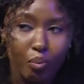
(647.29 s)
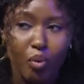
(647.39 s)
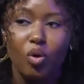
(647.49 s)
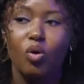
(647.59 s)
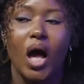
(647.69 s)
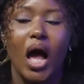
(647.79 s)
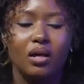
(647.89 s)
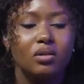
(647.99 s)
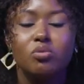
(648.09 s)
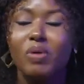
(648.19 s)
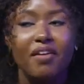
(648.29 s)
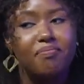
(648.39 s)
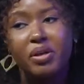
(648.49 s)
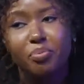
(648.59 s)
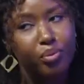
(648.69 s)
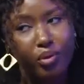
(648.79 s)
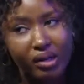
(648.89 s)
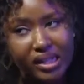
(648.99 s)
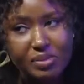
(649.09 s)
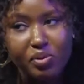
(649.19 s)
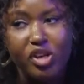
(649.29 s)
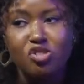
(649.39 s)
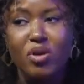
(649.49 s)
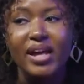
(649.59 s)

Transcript: but Ah, we have made progress because yeah,